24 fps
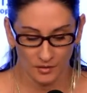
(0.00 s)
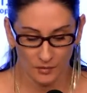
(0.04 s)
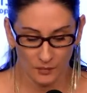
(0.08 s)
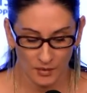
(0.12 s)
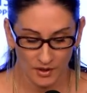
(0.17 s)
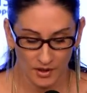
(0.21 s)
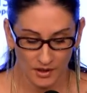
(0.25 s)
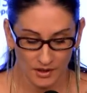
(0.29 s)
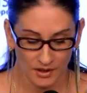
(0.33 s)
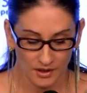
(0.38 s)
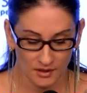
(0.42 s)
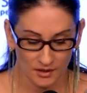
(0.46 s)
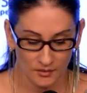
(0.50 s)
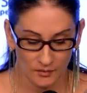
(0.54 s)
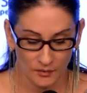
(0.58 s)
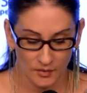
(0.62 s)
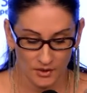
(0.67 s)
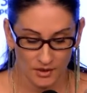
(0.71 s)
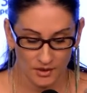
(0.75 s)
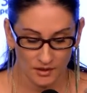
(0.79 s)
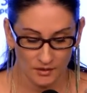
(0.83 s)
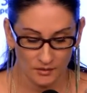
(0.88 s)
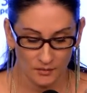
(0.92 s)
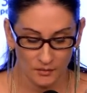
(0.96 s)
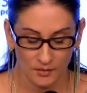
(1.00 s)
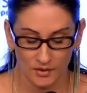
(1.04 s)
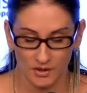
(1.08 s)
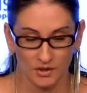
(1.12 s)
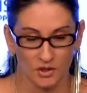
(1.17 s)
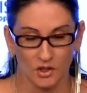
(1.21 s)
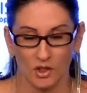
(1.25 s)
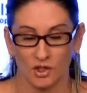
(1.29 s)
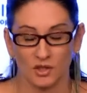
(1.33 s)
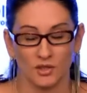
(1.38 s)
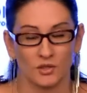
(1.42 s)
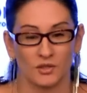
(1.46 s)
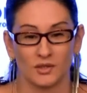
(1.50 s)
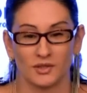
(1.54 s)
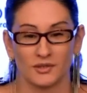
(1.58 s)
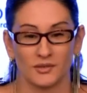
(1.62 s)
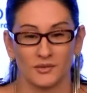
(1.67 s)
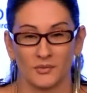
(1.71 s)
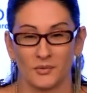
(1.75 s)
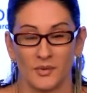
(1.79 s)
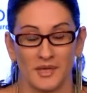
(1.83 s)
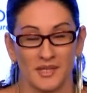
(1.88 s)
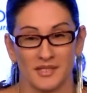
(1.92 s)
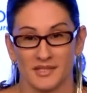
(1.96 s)
we did not
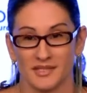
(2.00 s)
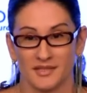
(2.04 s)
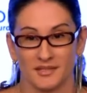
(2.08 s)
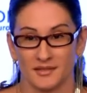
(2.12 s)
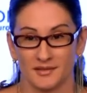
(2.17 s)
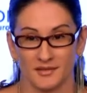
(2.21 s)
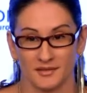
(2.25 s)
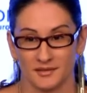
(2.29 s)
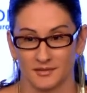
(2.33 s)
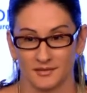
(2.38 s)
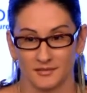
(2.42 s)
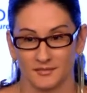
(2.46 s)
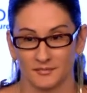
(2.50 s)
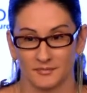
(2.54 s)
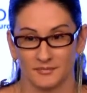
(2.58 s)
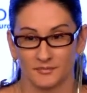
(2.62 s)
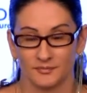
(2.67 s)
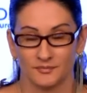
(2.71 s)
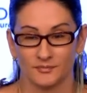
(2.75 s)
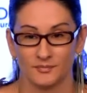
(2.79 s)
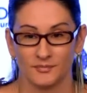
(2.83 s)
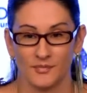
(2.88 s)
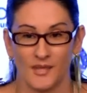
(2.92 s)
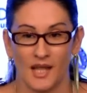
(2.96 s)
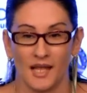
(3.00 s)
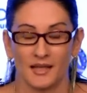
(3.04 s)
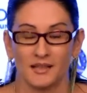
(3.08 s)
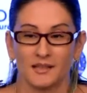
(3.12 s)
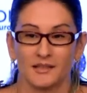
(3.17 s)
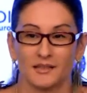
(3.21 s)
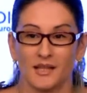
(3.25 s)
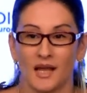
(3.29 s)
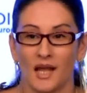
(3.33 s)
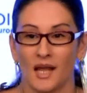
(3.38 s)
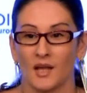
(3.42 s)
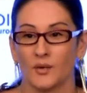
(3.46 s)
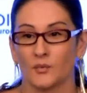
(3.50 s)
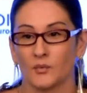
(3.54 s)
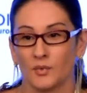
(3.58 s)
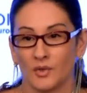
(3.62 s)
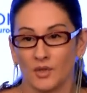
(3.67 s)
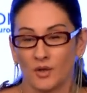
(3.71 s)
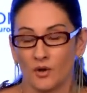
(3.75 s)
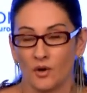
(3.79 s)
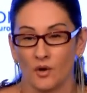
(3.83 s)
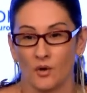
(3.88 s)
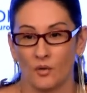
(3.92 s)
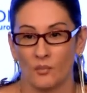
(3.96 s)
waste any time
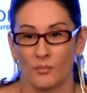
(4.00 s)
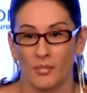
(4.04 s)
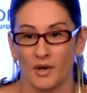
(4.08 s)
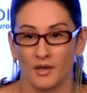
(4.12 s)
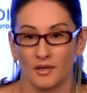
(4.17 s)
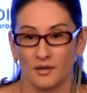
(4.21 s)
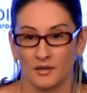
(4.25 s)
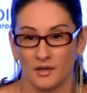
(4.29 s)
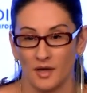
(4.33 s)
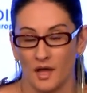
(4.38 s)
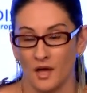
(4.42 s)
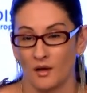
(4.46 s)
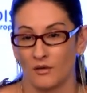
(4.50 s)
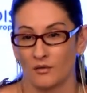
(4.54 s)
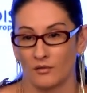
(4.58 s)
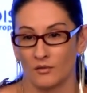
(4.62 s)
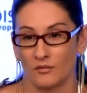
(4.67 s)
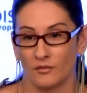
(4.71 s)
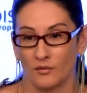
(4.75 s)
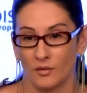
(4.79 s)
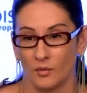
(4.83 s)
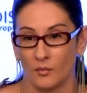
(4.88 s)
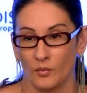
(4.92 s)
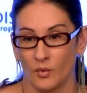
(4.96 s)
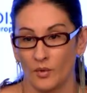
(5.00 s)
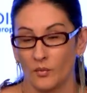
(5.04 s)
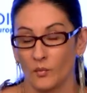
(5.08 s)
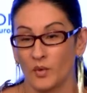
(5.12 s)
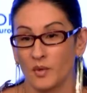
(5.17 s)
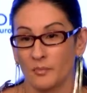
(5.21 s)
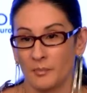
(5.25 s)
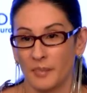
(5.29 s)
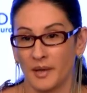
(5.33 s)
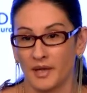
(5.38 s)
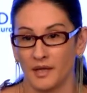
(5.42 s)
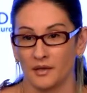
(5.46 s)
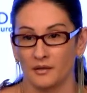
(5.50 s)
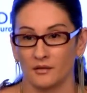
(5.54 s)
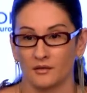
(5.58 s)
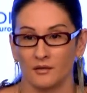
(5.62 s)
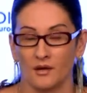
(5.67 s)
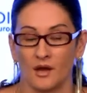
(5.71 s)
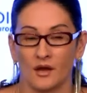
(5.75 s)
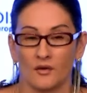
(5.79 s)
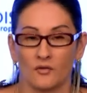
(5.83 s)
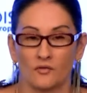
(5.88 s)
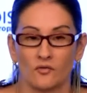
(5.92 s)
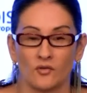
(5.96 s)
we go by our, we pay
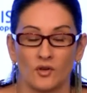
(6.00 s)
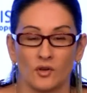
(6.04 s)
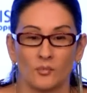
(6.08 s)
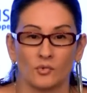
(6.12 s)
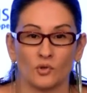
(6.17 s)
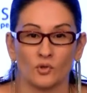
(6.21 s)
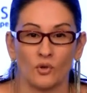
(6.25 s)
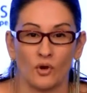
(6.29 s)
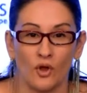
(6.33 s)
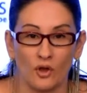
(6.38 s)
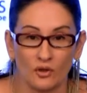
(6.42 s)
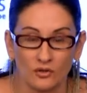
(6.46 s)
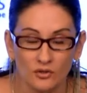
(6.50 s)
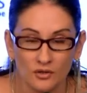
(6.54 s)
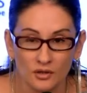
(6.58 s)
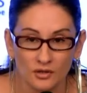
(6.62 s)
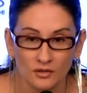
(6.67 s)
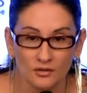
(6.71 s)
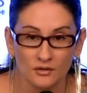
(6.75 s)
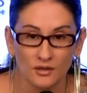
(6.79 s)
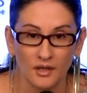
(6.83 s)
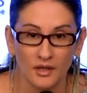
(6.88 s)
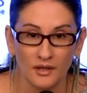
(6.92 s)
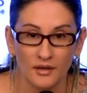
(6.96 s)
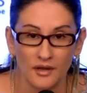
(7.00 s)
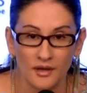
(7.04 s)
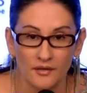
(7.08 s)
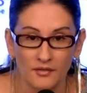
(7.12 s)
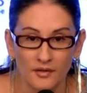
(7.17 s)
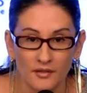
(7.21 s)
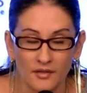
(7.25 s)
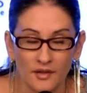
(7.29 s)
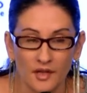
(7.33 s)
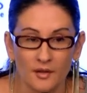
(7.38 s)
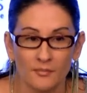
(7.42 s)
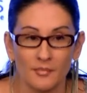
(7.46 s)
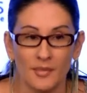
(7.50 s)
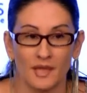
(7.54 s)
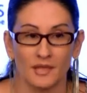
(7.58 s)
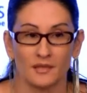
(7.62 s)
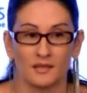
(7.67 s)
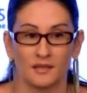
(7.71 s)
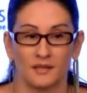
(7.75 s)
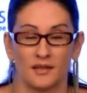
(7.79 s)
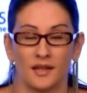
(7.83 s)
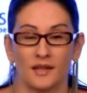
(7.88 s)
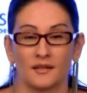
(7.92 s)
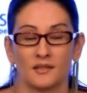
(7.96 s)
our trip to London and everything,
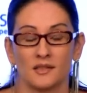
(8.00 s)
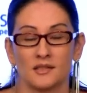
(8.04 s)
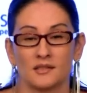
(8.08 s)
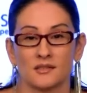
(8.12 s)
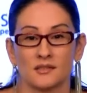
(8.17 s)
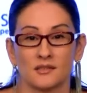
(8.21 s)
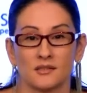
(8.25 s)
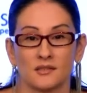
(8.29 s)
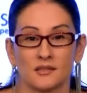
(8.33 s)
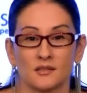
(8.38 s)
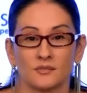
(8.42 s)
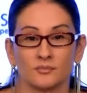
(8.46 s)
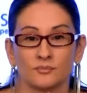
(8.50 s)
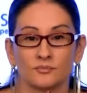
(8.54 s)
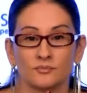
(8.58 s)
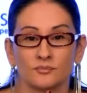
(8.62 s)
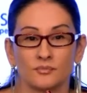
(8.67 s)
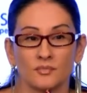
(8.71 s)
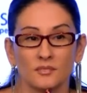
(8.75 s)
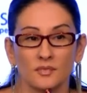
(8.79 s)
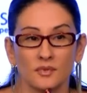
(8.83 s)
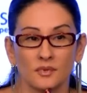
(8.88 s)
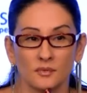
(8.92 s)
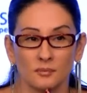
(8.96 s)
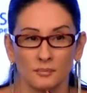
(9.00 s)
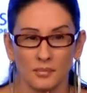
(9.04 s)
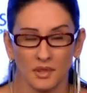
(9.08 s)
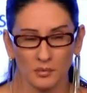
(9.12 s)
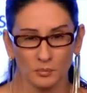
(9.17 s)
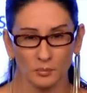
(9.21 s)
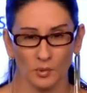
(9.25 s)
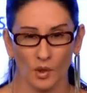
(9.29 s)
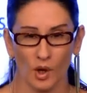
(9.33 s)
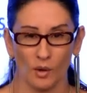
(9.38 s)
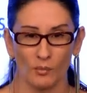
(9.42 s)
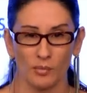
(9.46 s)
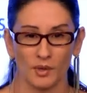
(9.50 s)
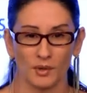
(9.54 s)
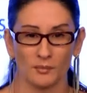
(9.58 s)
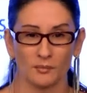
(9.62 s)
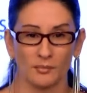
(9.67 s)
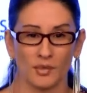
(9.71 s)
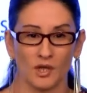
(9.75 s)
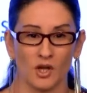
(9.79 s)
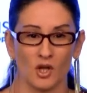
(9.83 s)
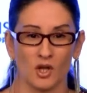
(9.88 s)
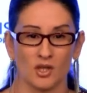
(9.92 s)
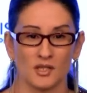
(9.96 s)
but that is a big problem
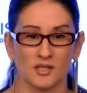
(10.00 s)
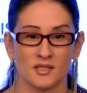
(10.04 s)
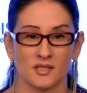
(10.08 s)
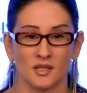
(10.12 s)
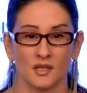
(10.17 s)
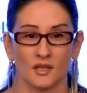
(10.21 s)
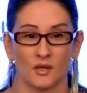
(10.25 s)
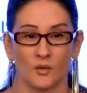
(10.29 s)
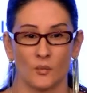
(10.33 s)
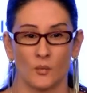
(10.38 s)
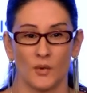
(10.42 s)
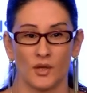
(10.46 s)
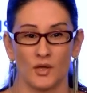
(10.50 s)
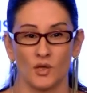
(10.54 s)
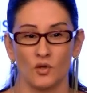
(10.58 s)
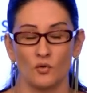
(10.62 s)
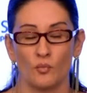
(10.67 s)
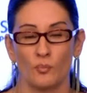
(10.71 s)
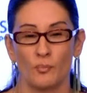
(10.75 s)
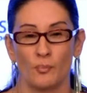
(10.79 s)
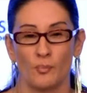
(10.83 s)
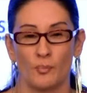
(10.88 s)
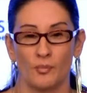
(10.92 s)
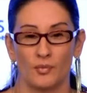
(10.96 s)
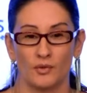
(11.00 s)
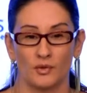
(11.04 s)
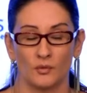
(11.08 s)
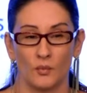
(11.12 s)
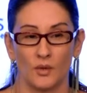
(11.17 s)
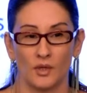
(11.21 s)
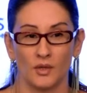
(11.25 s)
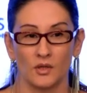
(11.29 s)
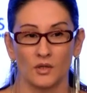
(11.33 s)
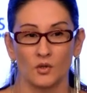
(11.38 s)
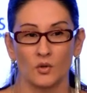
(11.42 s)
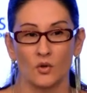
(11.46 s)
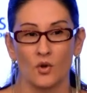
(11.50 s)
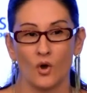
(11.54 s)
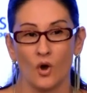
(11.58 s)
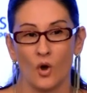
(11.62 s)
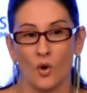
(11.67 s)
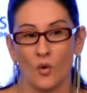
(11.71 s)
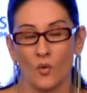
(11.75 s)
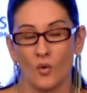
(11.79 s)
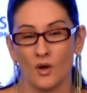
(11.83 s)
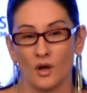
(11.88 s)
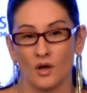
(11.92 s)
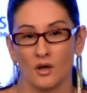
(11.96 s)
because when you
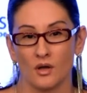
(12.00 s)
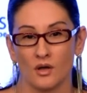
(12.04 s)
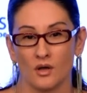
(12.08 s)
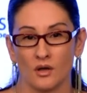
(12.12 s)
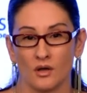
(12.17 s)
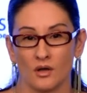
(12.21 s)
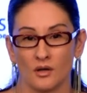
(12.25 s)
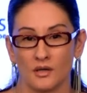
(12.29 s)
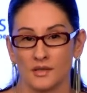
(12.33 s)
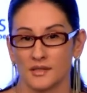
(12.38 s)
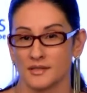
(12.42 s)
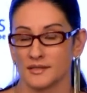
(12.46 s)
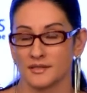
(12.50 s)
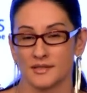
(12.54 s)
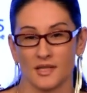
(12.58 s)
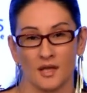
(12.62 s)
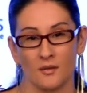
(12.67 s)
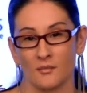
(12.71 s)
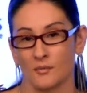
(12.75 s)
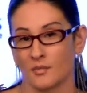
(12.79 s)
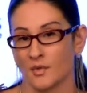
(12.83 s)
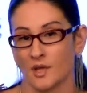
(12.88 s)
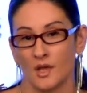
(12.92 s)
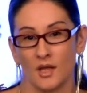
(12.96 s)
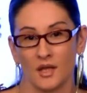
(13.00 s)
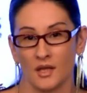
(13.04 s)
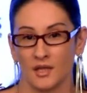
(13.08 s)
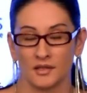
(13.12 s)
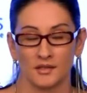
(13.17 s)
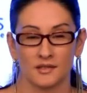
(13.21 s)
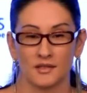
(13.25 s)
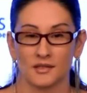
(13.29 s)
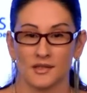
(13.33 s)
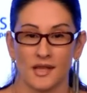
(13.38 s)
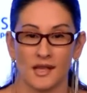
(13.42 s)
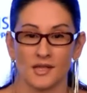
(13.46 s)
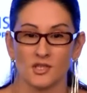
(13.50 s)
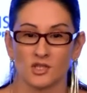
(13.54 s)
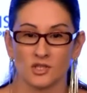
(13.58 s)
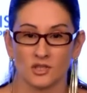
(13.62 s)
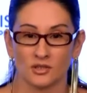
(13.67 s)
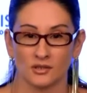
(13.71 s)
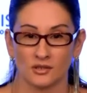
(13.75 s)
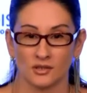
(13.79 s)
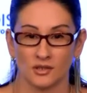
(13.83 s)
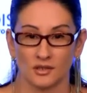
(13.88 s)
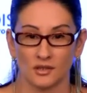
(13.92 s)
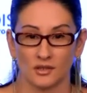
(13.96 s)
go in some
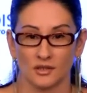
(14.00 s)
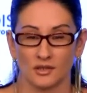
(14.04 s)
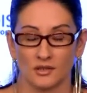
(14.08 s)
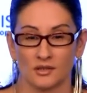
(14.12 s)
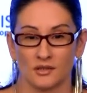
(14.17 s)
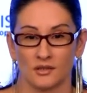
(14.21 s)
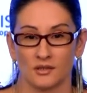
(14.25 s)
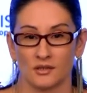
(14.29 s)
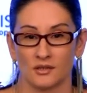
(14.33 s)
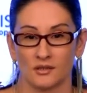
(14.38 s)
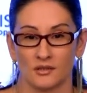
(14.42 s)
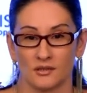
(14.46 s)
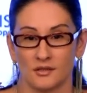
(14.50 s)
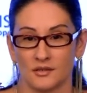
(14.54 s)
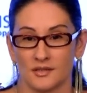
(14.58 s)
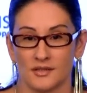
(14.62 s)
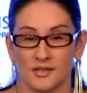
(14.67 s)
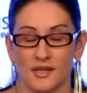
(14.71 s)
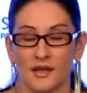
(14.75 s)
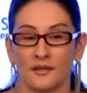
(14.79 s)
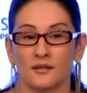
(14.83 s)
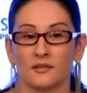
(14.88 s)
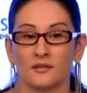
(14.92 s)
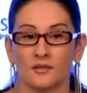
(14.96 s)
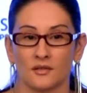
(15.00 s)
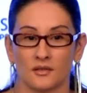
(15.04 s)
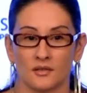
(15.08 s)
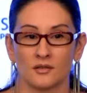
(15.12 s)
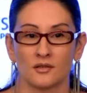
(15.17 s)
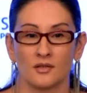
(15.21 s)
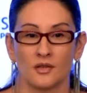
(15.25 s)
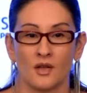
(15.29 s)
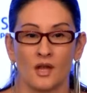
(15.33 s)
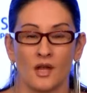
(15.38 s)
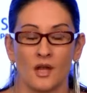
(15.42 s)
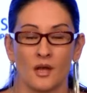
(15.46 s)
international center